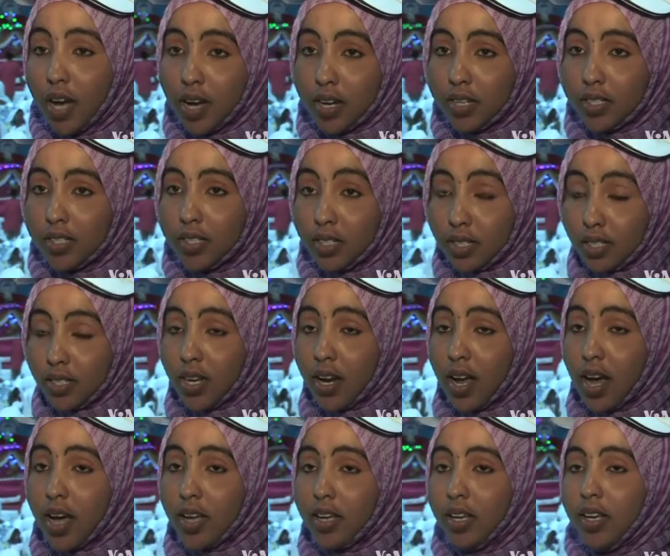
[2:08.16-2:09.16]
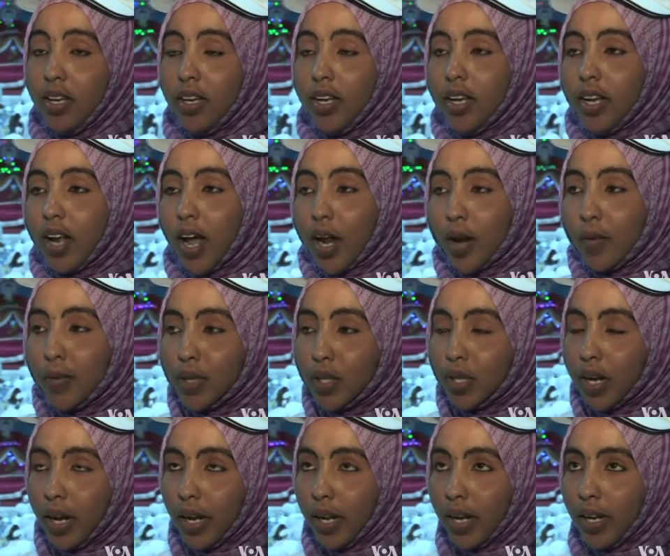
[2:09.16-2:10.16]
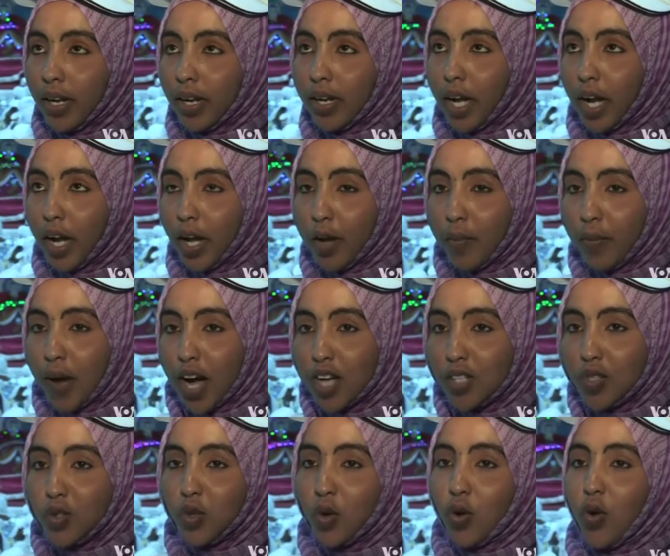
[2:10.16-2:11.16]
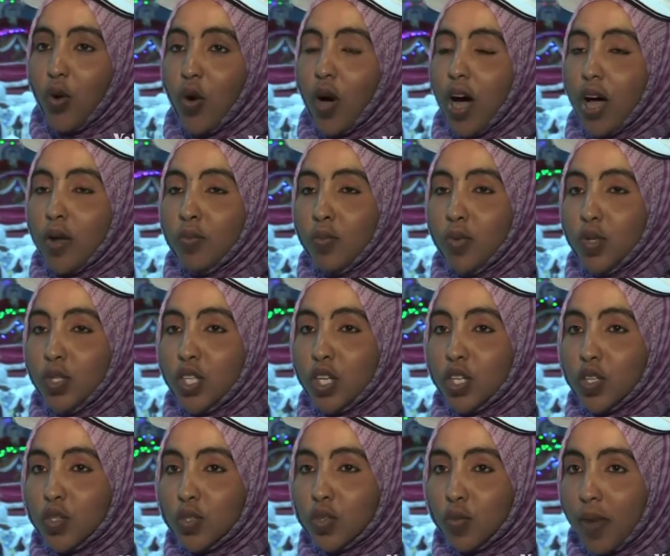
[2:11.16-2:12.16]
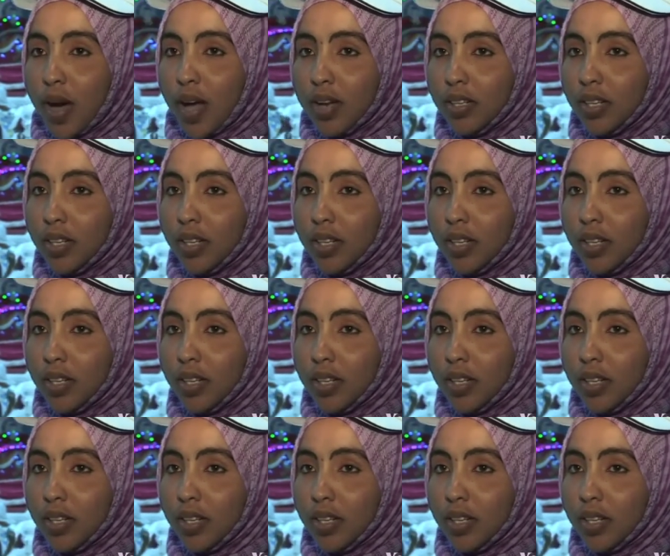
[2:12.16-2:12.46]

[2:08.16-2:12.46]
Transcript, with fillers: peace, listen to and share the different ideas of the Somalis